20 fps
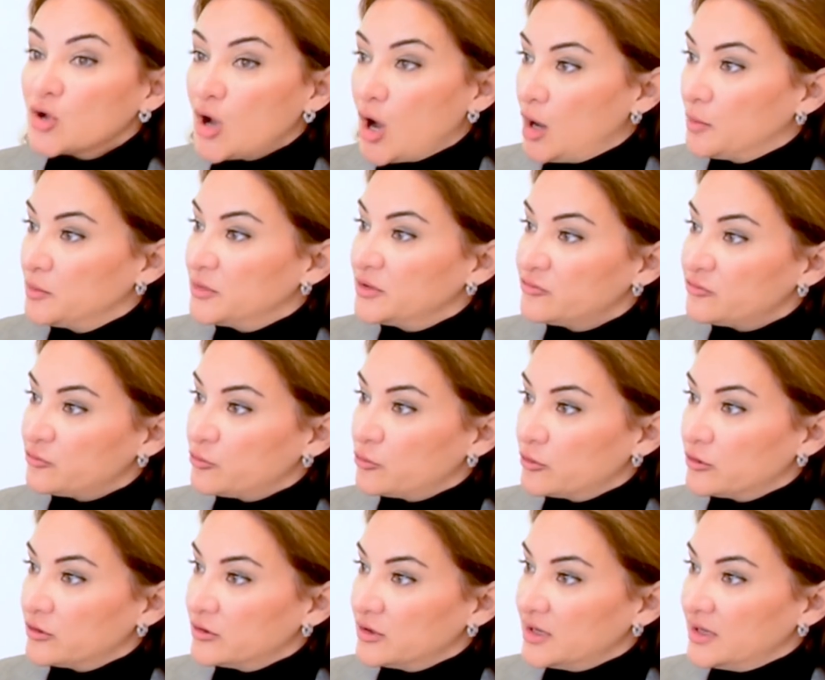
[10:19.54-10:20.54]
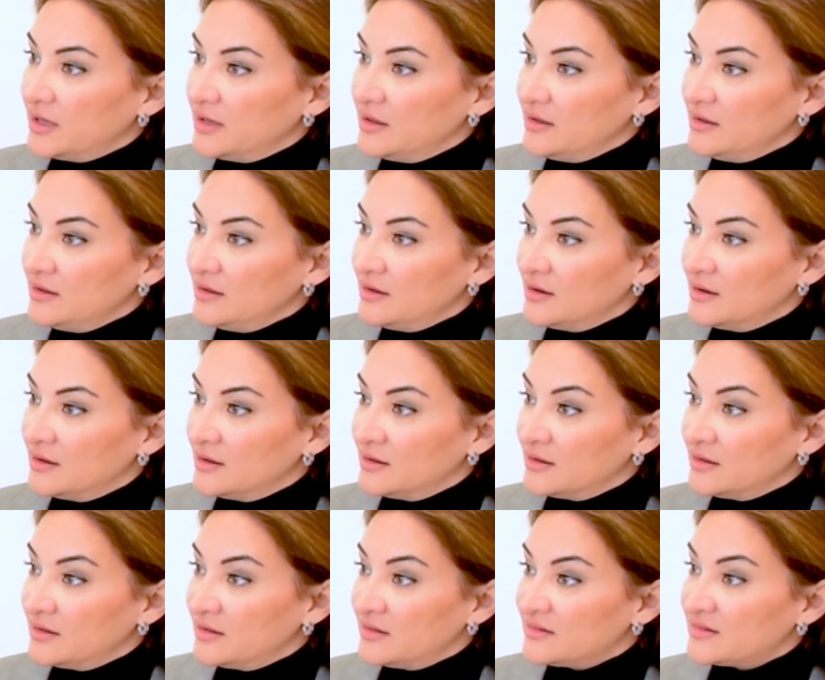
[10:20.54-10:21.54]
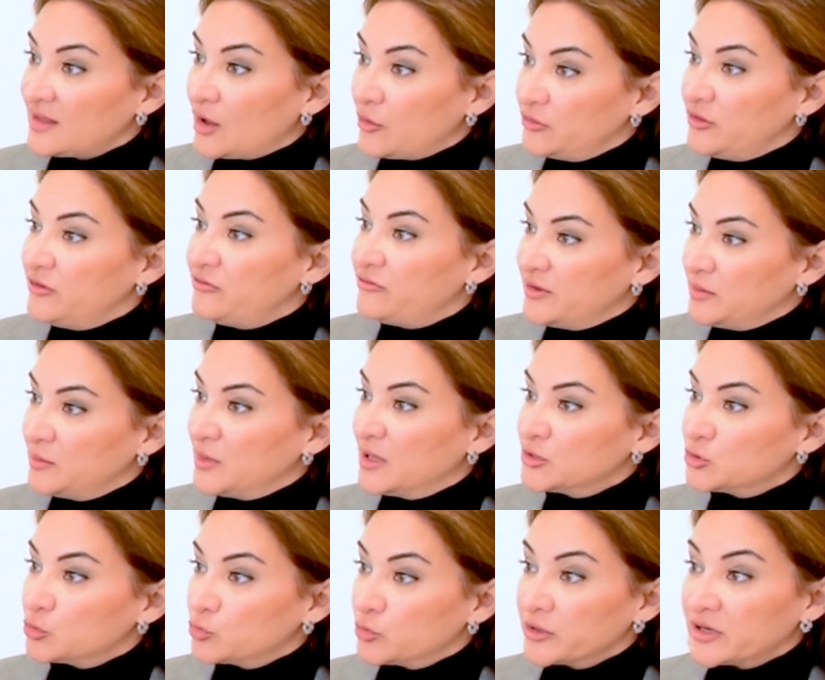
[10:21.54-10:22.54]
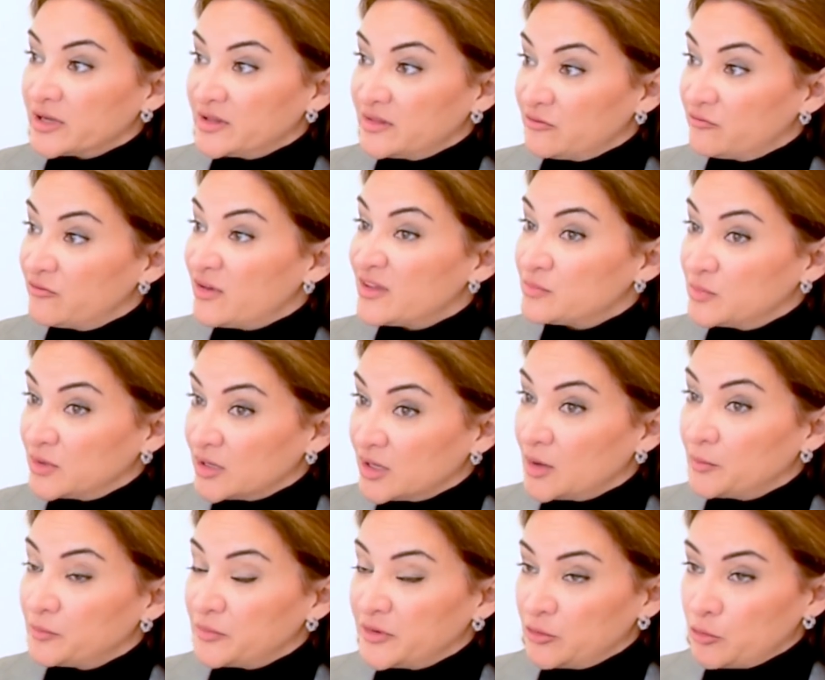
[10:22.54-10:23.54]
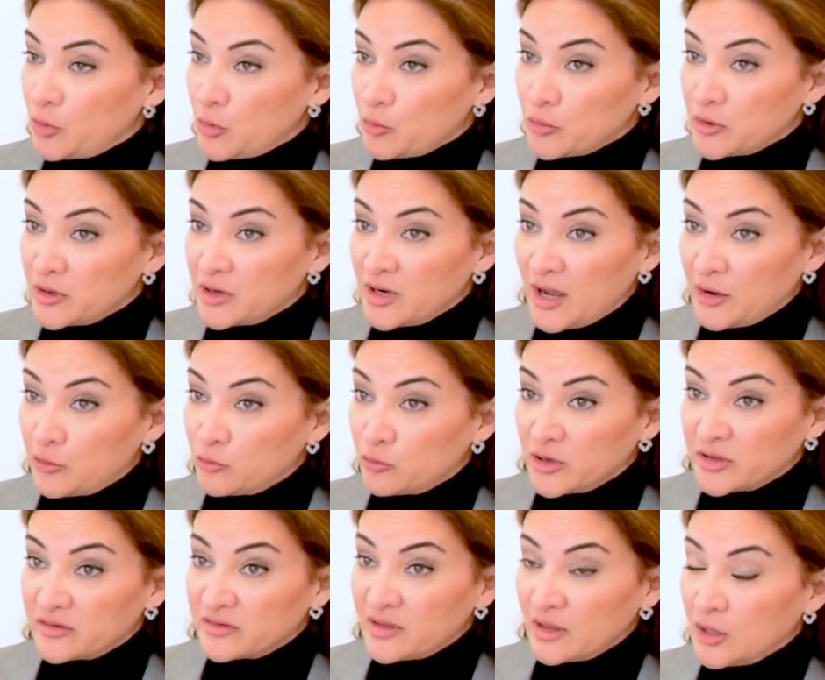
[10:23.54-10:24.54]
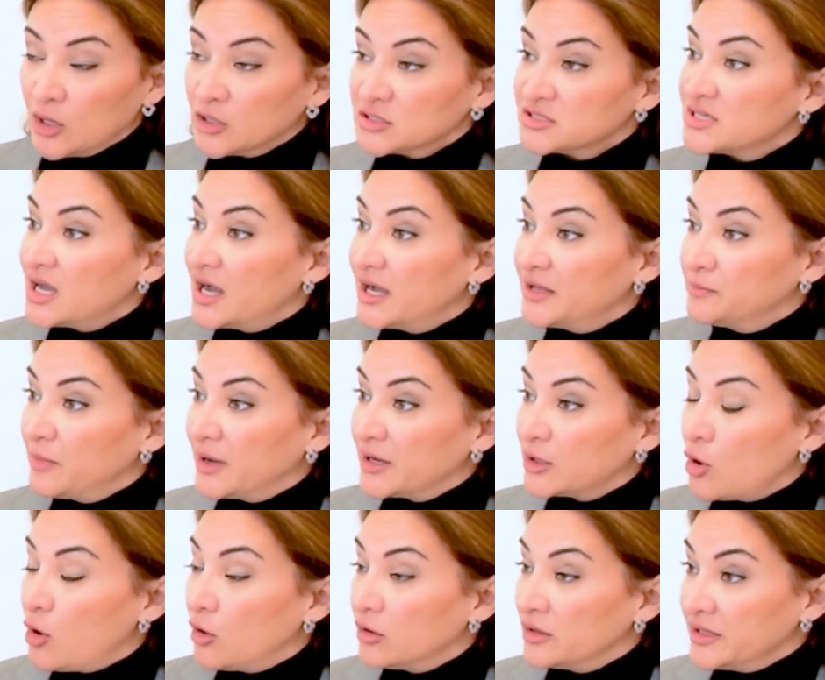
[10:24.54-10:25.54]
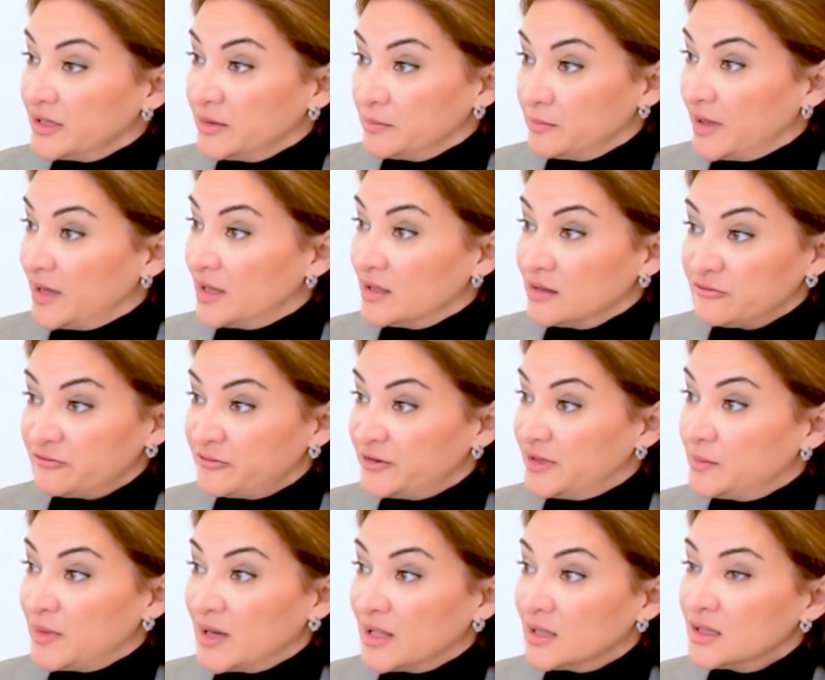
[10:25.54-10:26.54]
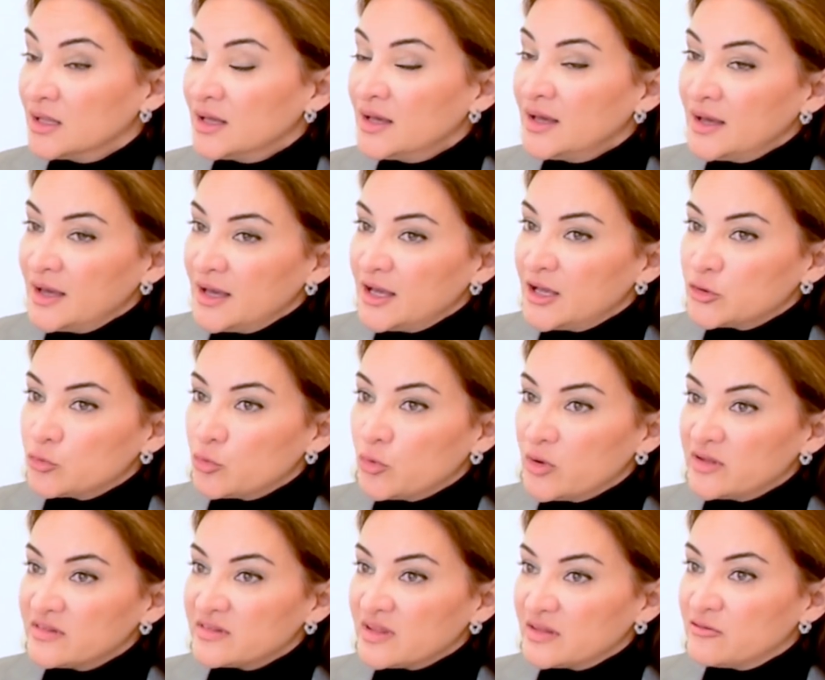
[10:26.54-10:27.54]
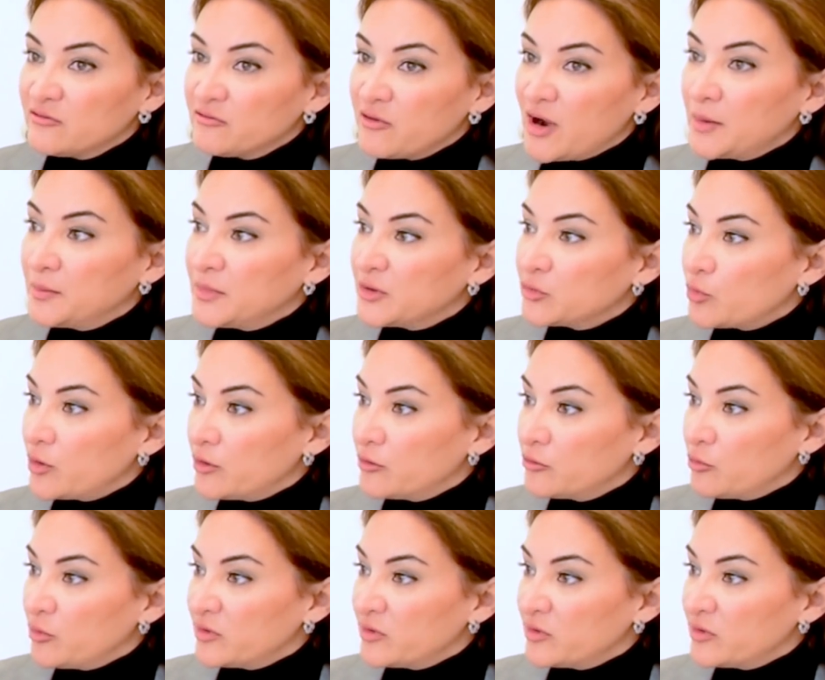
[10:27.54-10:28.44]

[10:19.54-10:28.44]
common for a uh, Saudi female to work in an investment company. We were, I worked alongside my colleague, male, female. It was an environment where it